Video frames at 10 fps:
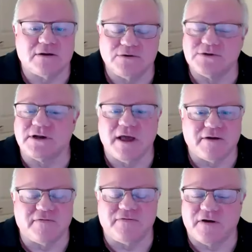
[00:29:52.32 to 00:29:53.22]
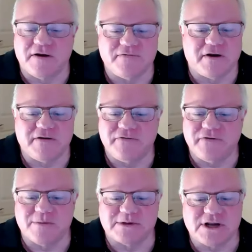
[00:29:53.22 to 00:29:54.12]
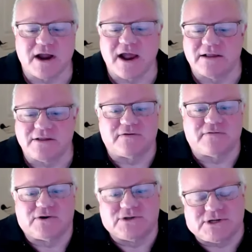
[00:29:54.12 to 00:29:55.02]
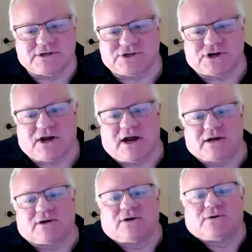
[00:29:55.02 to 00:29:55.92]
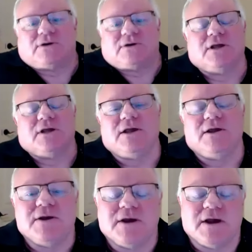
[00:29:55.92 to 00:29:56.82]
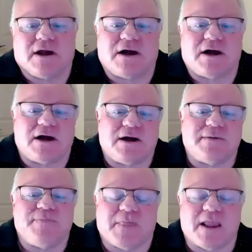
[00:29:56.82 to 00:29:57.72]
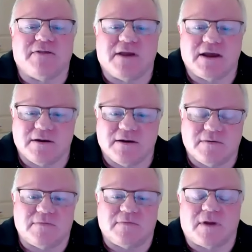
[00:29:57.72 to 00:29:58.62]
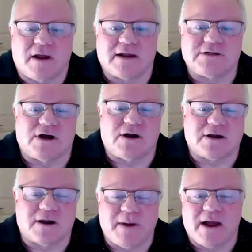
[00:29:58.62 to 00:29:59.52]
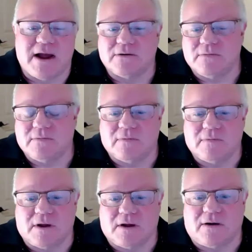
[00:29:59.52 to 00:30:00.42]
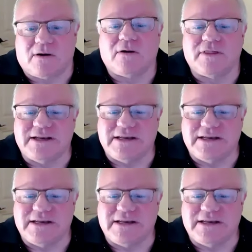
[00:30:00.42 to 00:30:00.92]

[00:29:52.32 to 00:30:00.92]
who's another very, very famous guy at the University of Chicago. And then I talk about all the